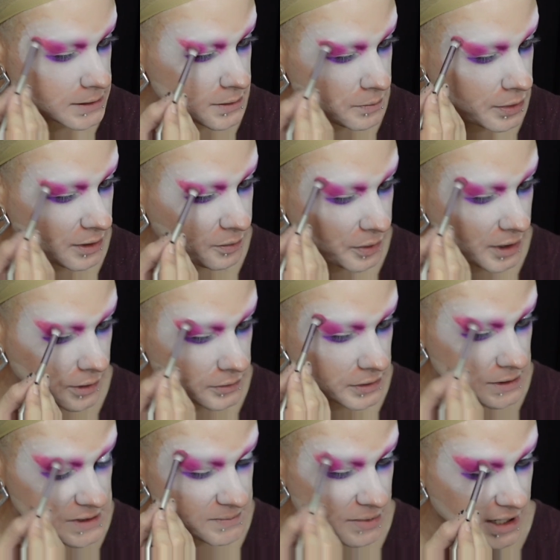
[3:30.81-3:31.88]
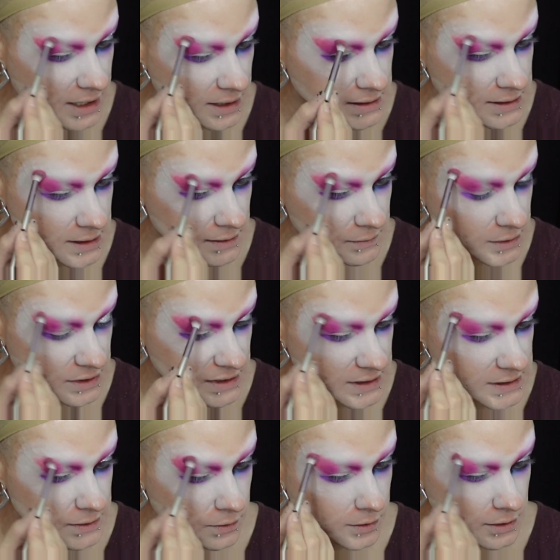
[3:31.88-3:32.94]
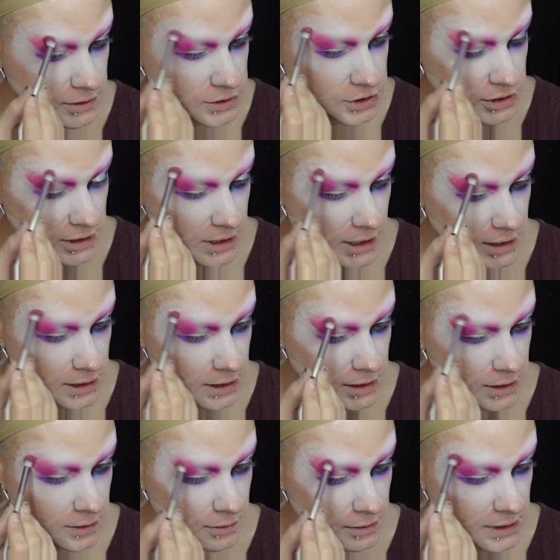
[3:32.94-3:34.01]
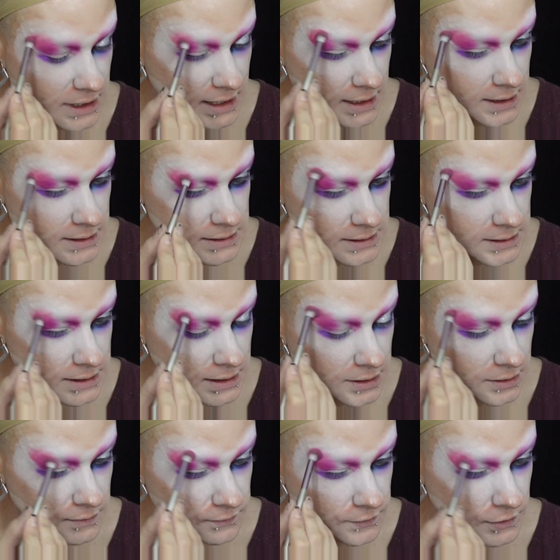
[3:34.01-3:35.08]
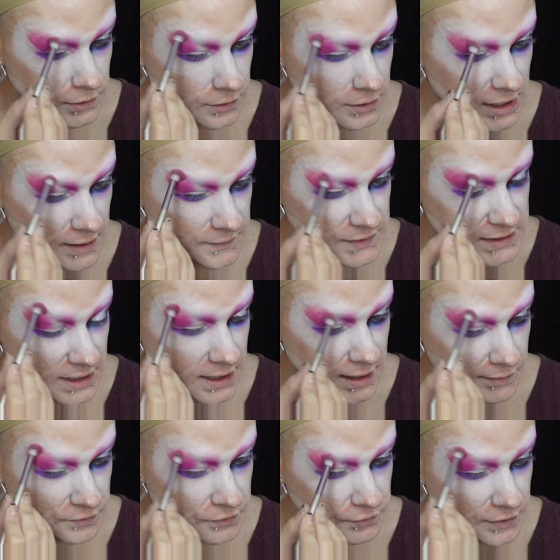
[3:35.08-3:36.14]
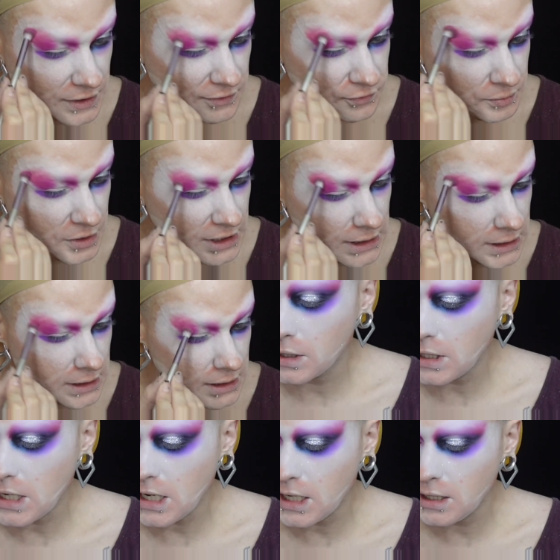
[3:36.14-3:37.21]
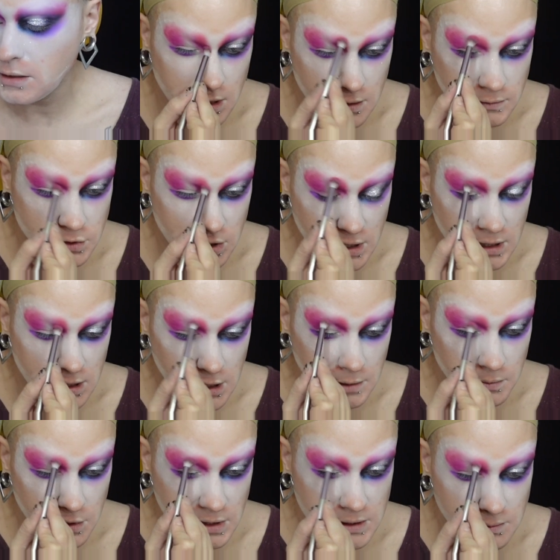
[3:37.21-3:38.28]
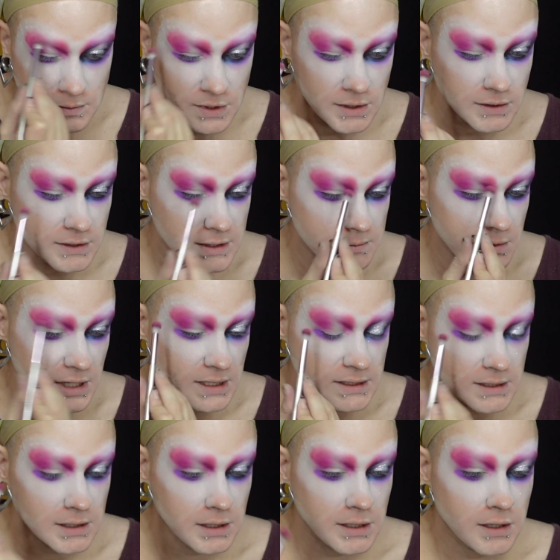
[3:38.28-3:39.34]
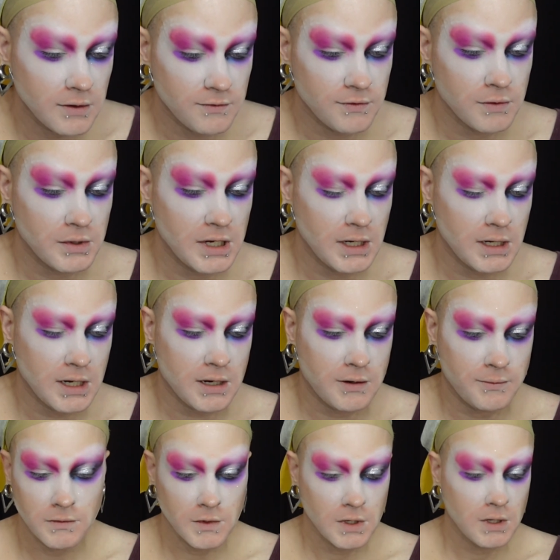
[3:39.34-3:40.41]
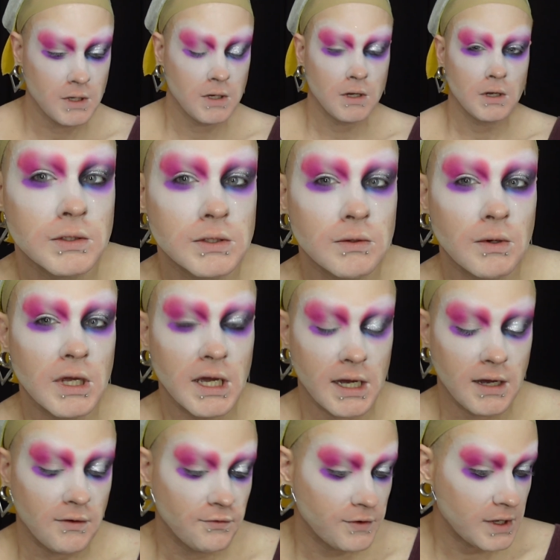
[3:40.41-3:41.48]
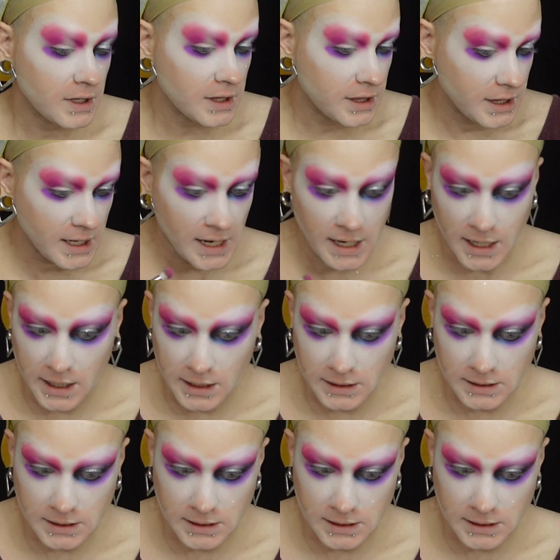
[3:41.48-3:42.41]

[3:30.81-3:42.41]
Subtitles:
to buff out this pink to give it this orangey kind of hue it has in the photographs I have in front of me. That, kind of trying to keep this middle space clear for right now. So we have that.